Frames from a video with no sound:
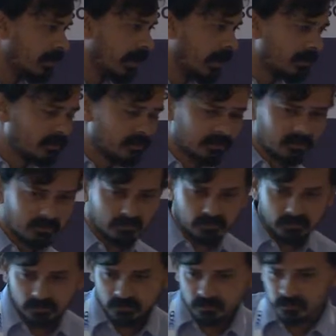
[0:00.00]
and
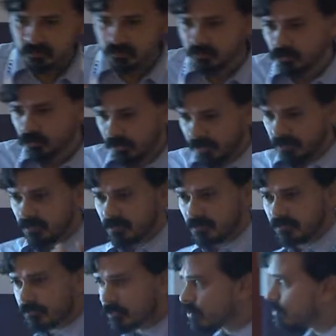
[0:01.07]
today,
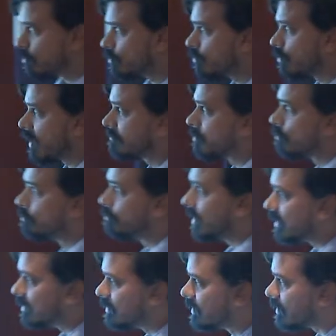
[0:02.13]
if you have to
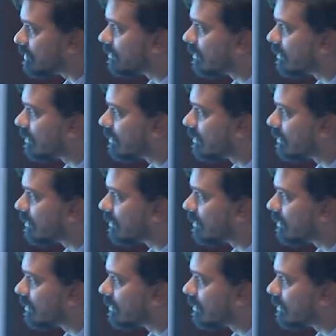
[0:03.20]
build